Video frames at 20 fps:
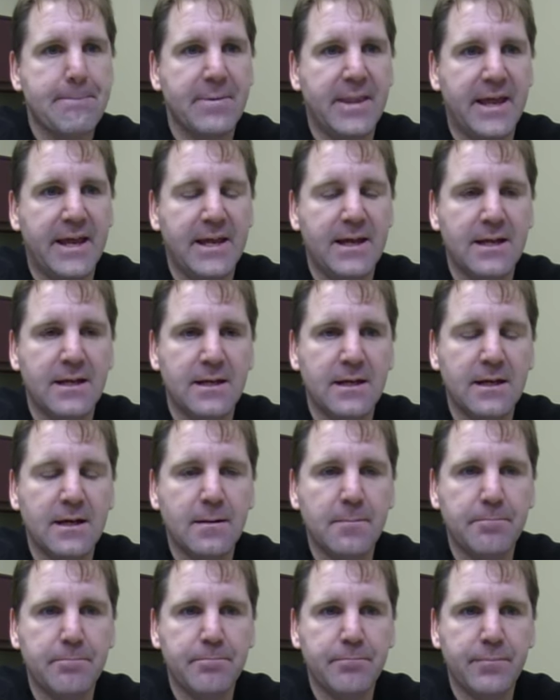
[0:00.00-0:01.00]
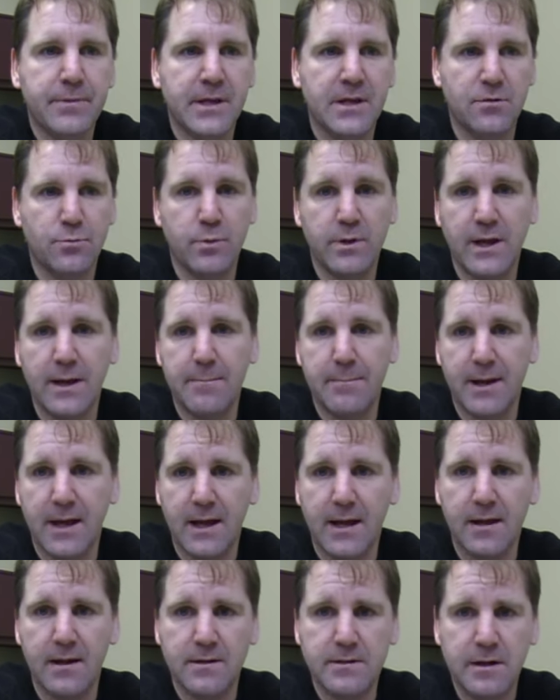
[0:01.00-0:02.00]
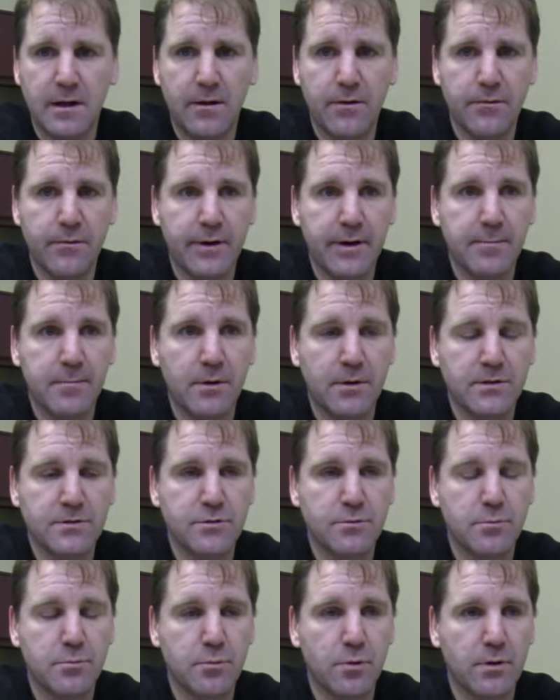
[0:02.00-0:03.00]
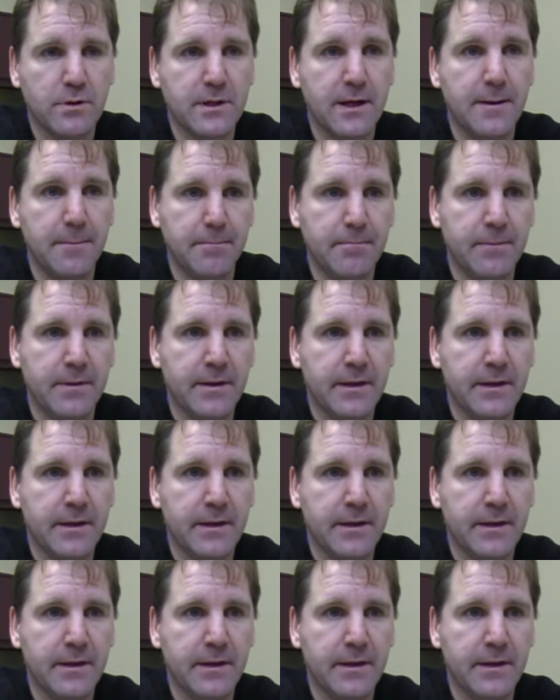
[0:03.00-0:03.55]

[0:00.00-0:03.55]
And because we got back in town right about Super Bowl time.